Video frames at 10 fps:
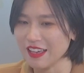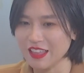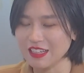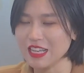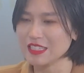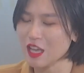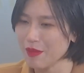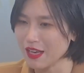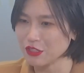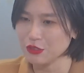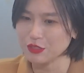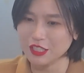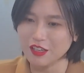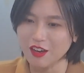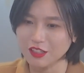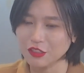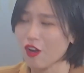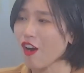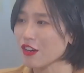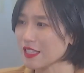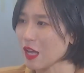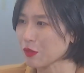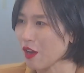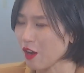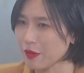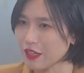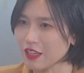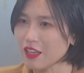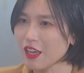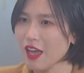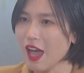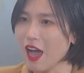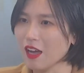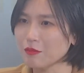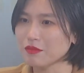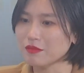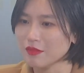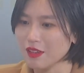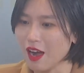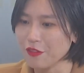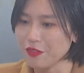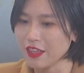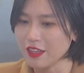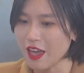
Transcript: Let's get back to the uh, the RCEP topic. Um, I think